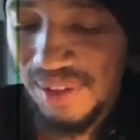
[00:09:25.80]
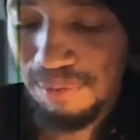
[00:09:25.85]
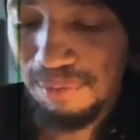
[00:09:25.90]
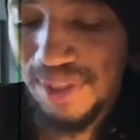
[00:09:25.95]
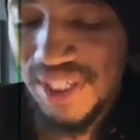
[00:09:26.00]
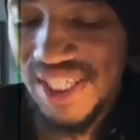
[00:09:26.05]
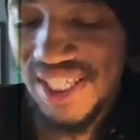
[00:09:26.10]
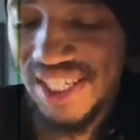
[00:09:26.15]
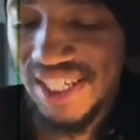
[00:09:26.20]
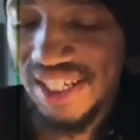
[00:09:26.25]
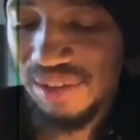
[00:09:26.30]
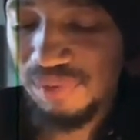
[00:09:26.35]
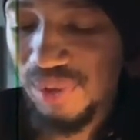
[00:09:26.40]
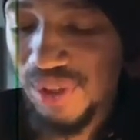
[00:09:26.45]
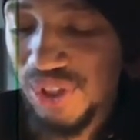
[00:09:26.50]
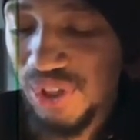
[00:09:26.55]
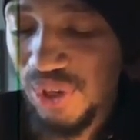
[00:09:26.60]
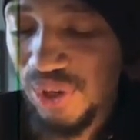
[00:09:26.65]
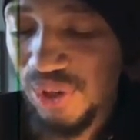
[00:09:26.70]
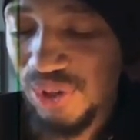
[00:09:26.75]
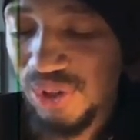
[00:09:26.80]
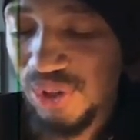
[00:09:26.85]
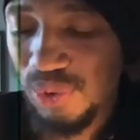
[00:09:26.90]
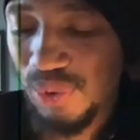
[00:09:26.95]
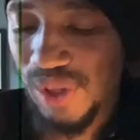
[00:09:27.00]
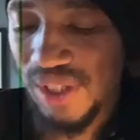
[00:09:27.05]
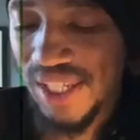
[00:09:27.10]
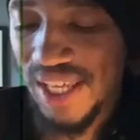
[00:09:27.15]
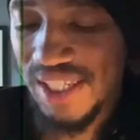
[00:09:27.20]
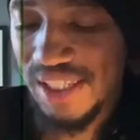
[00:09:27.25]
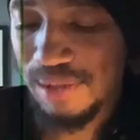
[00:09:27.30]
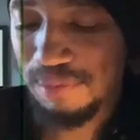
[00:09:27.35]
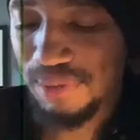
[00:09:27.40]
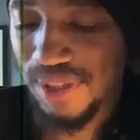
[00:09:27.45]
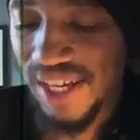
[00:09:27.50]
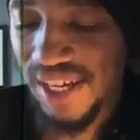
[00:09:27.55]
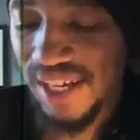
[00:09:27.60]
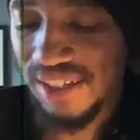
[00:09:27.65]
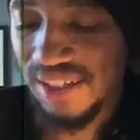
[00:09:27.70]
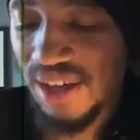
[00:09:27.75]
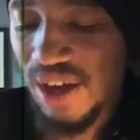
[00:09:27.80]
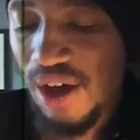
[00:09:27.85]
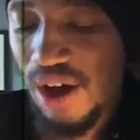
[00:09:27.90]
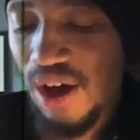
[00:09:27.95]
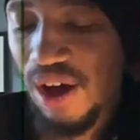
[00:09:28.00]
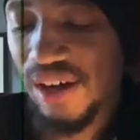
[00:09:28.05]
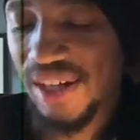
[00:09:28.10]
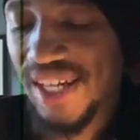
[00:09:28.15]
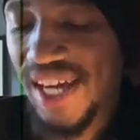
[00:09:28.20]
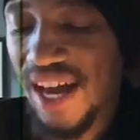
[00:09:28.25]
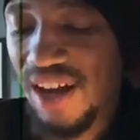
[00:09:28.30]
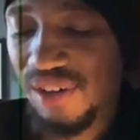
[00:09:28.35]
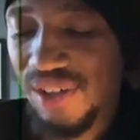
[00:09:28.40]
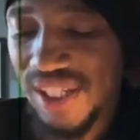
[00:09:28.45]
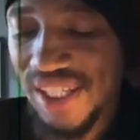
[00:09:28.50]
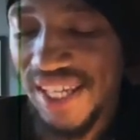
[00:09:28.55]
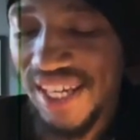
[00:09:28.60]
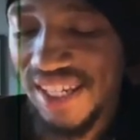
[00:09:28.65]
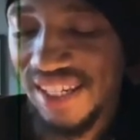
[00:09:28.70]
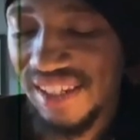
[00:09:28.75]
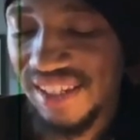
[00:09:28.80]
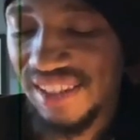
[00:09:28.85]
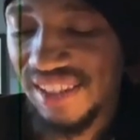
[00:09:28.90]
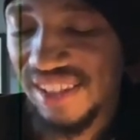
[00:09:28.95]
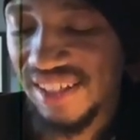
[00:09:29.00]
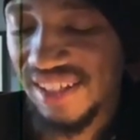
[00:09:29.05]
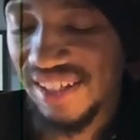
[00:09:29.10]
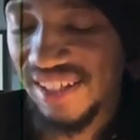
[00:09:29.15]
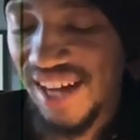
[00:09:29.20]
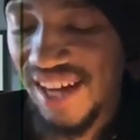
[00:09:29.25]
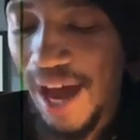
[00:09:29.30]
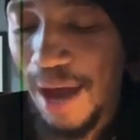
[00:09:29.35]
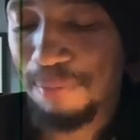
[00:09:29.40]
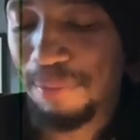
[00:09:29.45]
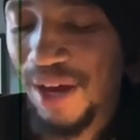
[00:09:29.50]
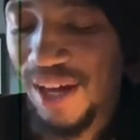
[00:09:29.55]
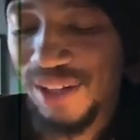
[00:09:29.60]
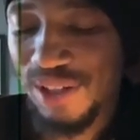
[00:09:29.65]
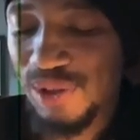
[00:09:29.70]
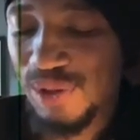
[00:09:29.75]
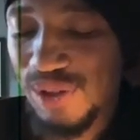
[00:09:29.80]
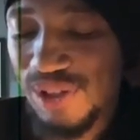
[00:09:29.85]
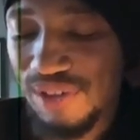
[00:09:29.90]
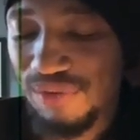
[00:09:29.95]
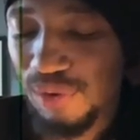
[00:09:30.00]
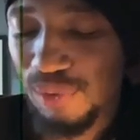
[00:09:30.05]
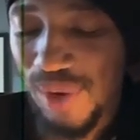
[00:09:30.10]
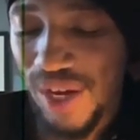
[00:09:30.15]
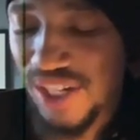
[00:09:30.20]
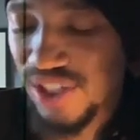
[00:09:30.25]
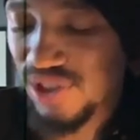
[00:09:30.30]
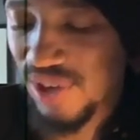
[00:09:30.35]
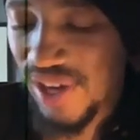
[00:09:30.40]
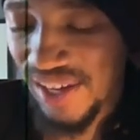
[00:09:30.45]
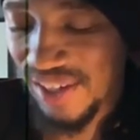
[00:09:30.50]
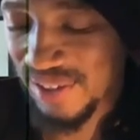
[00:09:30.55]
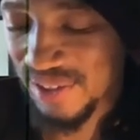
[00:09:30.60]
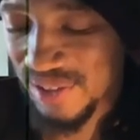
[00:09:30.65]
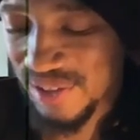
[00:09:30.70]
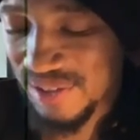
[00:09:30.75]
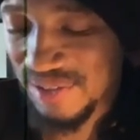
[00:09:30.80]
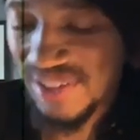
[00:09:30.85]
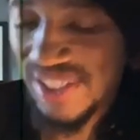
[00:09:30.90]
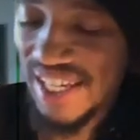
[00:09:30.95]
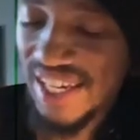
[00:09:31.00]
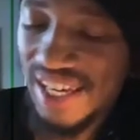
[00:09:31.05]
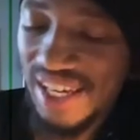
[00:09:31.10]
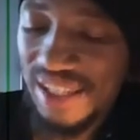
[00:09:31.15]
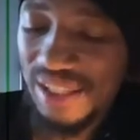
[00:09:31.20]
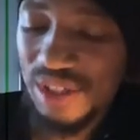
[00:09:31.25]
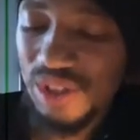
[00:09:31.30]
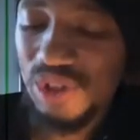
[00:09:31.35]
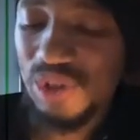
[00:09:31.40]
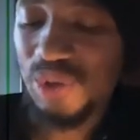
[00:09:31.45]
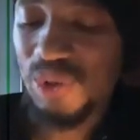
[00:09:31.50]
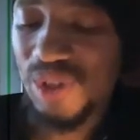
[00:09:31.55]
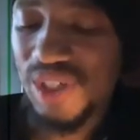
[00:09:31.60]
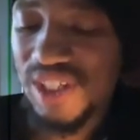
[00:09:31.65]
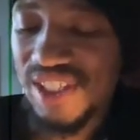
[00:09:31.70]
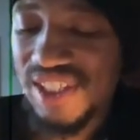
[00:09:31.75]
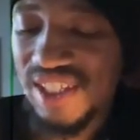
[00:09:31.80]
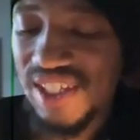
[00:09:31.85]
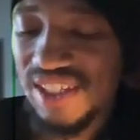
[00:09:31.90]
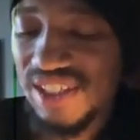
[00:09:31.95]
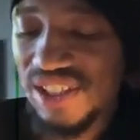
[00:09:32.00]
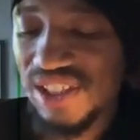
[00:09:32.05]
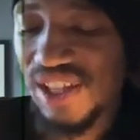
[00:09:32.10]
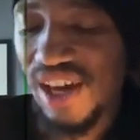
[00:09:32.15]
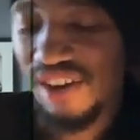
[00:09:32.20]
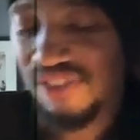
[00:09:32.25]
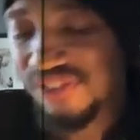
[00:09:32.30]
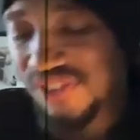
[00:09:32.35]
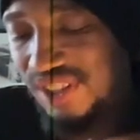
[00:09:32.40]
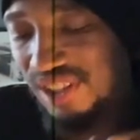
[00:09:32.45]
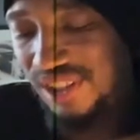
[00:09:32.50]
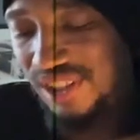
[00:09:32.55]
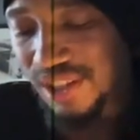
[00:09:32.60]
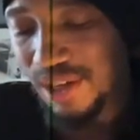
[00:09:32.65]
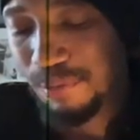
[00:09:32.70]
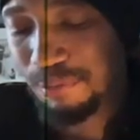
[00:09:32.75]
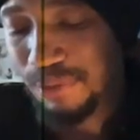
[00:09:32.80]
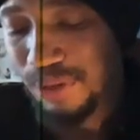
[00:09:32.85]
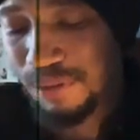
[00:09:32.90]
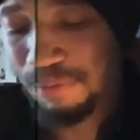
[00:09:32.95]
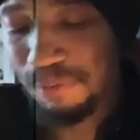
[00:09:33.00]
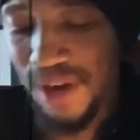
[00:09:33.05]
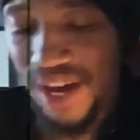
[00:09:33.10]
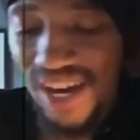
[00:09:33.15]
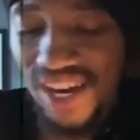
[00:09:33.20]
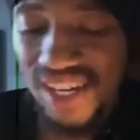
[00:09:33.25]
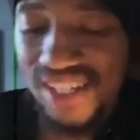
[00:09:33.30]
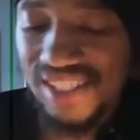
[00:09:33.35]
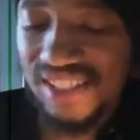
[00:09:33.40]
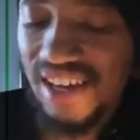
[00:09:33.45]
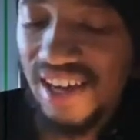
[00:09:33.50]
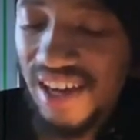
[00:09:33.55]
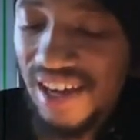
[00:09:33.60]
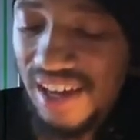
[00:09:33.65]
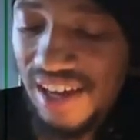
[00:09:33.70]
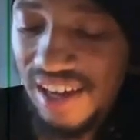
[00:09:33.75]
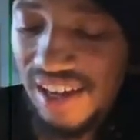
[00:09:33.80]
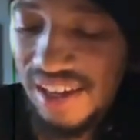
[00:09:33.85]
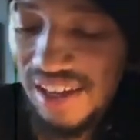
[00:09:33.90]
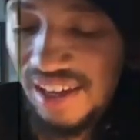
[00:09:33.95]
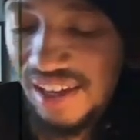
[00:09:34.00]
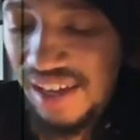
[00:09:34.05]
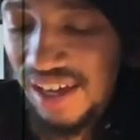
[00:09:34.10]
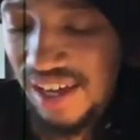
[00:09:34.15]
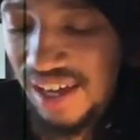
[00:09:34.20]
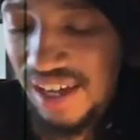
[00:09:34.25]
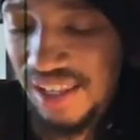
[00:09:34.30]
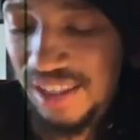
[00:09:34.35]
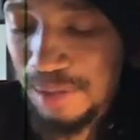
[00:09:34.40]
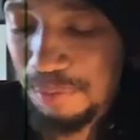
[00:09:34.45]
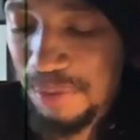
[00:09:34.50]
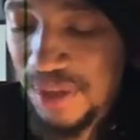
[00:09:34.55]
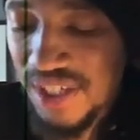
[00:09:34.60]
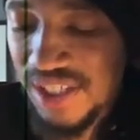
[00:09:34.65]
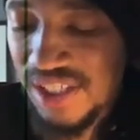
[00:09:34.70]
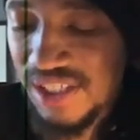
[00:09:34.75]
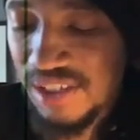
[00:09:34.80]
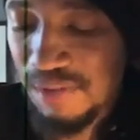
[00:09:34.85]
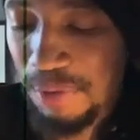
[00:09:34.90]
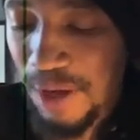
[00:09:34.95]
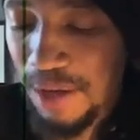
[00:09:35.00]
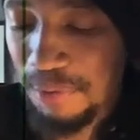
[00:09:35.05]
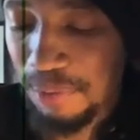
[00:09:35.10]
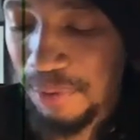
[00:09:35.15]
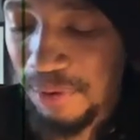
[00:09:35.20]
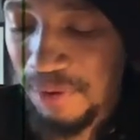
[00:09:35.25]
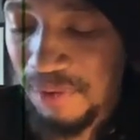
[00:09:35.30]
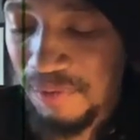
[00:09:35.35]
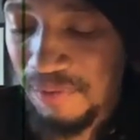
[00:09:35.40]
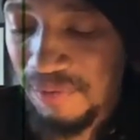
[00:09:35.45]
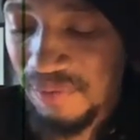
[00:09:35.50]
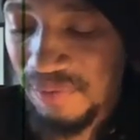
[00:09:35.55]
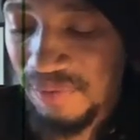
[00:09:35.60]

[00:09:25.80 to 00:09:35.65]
Miss Lin returned to her lesson plan on calculating the hypotenuse of a right triangle. The students stuffed their book bags in the pieces of paper